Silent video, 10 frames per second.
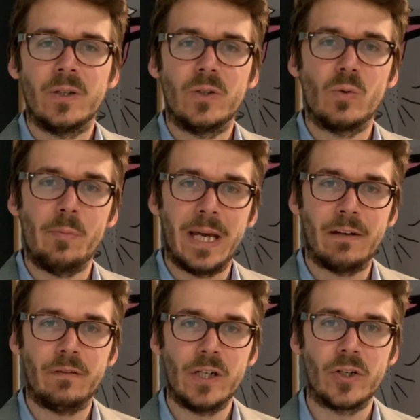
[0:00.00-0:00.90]
to a
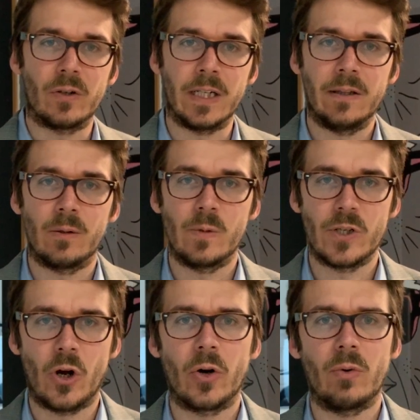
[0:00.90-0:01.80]
beneficiary that was a
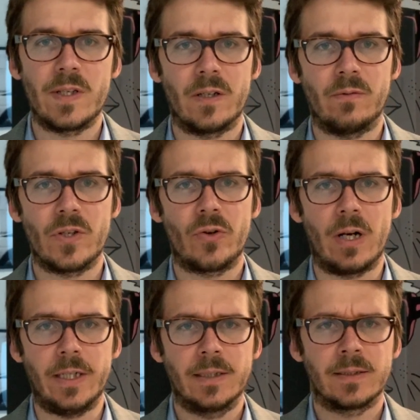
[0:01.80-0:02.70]
non-resident of
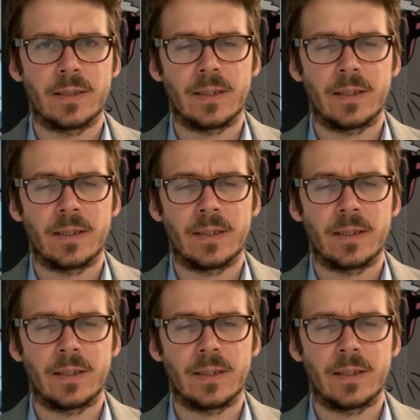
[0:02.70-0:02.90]
Australia,